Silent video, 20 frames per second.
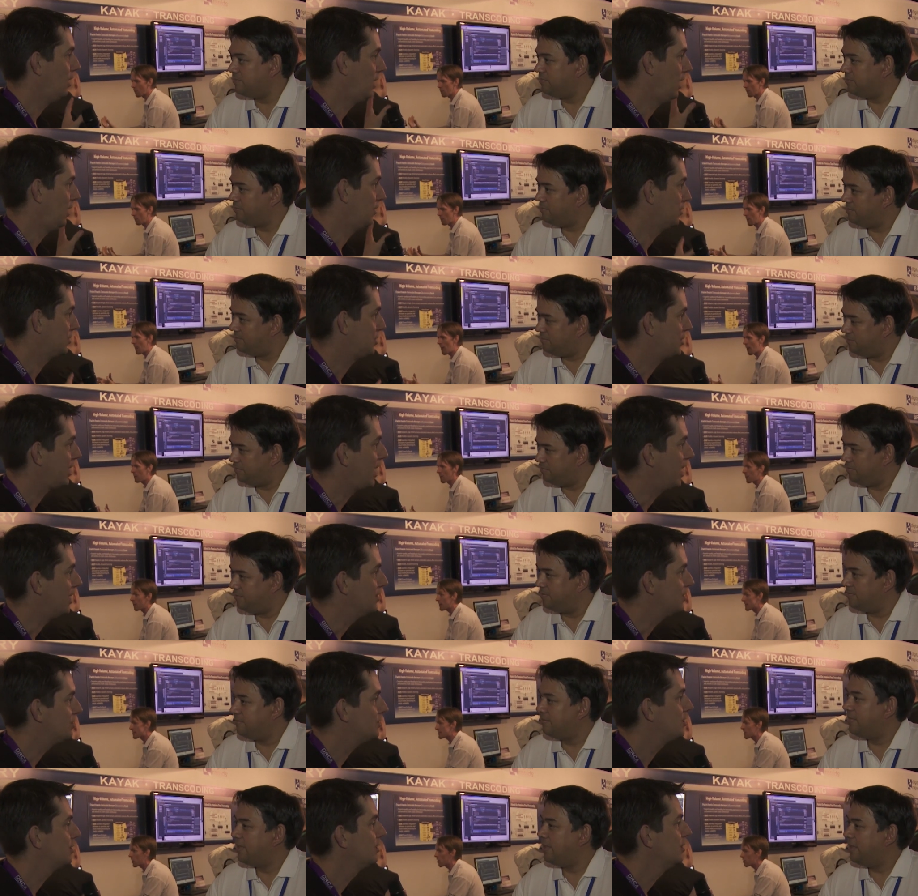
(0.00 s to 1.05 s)
Speaker 1: at the
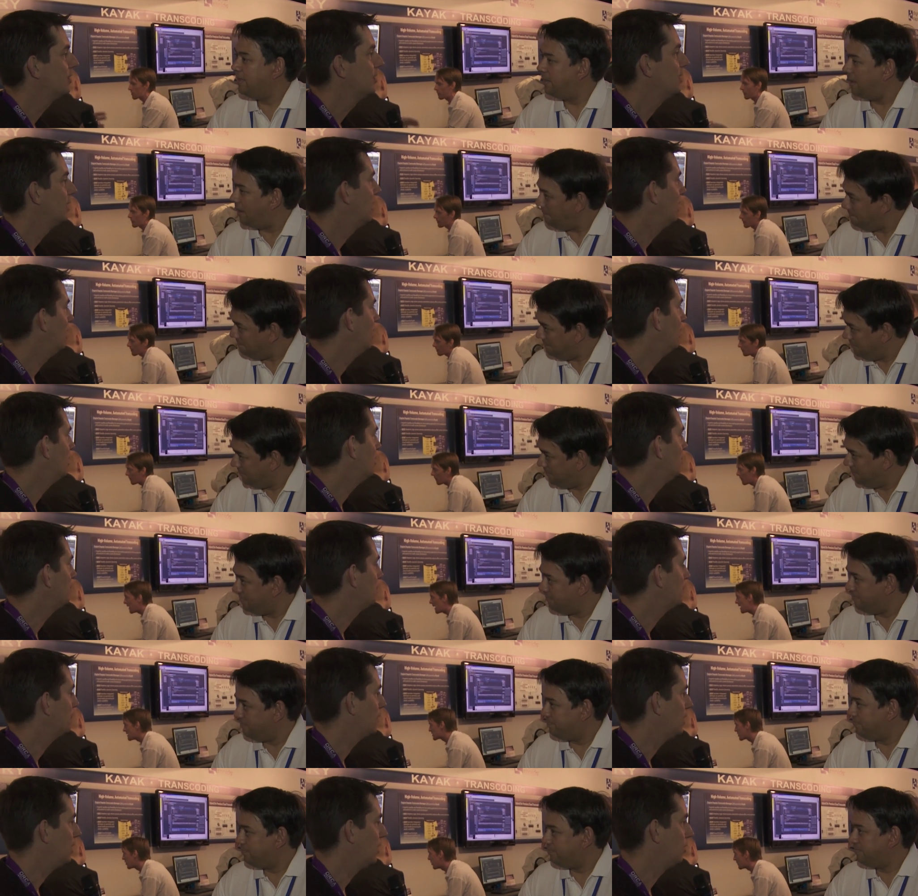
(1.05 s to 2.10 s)
stand. Um,
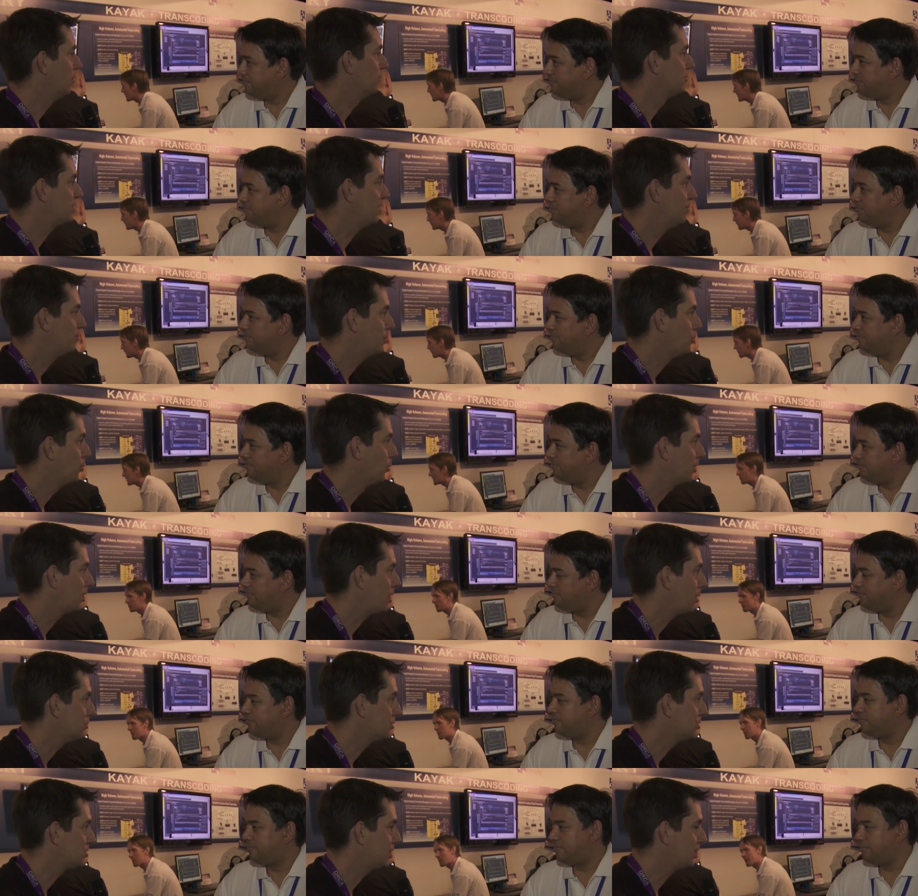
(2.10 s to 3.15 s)
and obviously people want to
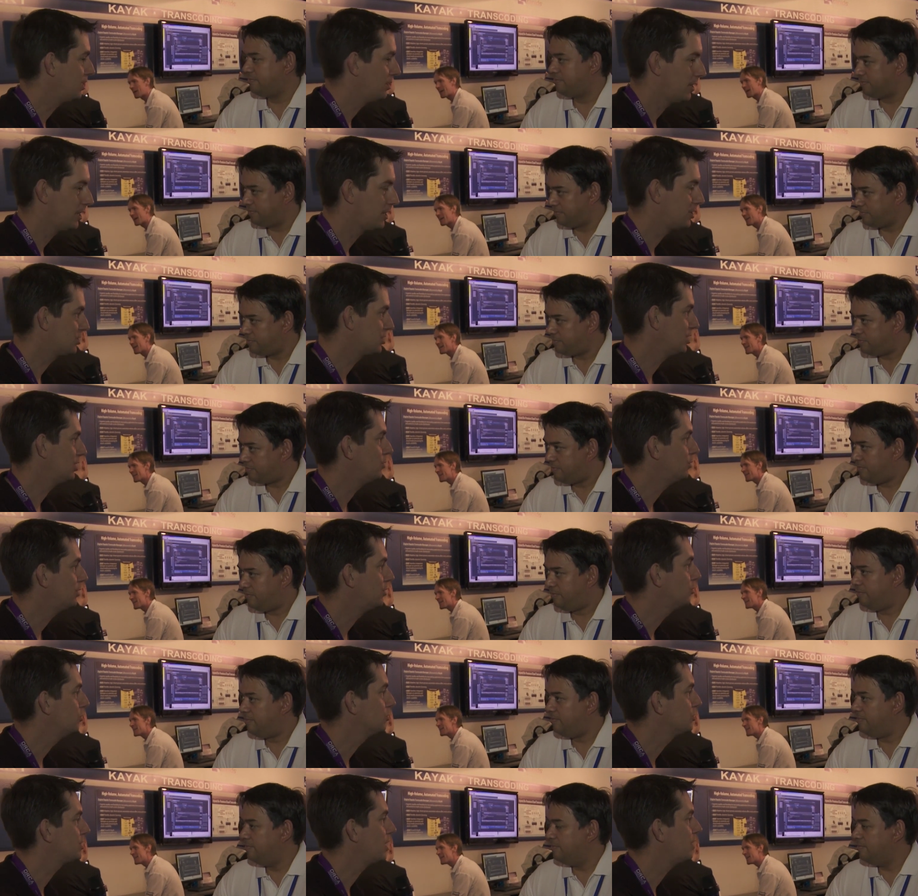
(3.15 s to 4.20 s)
come and see it, they can see you in
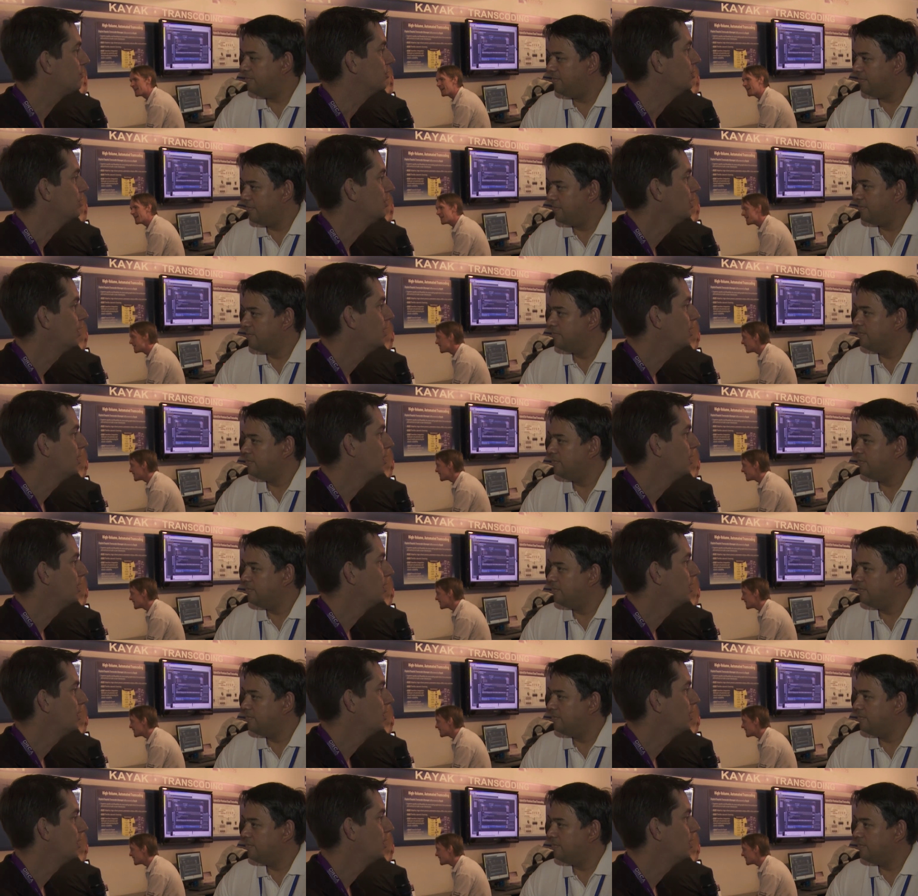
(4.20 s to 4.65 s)
Hall 7.